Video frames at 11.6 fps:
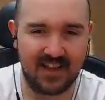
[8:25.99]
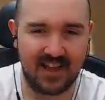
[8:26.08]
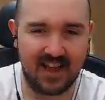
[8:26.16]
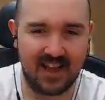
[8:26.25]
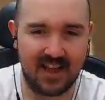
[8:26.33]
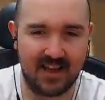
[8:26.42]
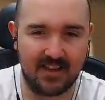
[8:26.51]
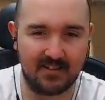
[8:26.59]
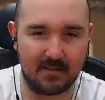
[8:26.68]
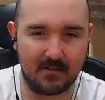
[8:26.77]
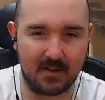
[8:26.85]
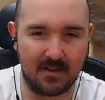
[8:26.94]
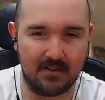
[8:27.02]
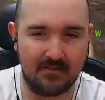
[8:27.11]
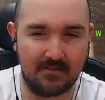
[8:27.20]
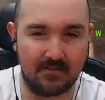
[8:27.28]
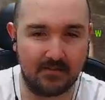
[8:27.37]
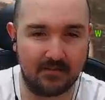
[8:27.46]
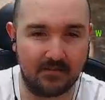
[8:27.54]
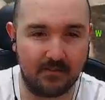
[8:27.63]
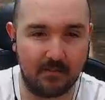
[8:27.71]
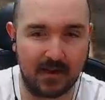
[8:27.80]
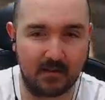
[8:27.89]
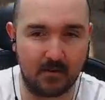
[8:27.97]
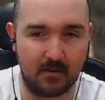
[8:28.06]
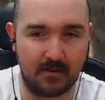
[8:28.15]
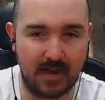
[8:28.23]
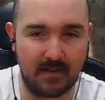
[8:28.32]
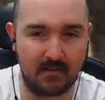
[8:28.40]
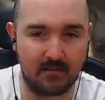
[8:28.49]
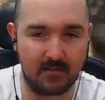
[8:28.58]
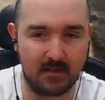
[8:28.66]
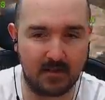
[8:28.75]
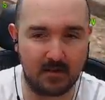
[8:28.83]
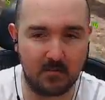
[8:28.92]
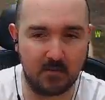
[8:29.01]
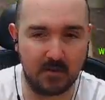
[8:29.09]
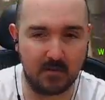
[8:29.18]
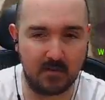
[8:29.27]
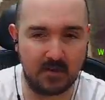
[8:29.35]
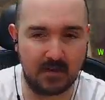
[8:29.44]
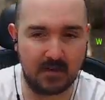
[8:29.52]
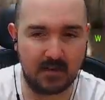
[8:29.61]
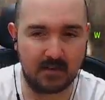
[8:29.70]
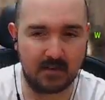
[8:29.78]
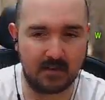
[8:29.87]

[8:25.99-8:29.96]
Uh, and some kind of Black Hawk Down style building here.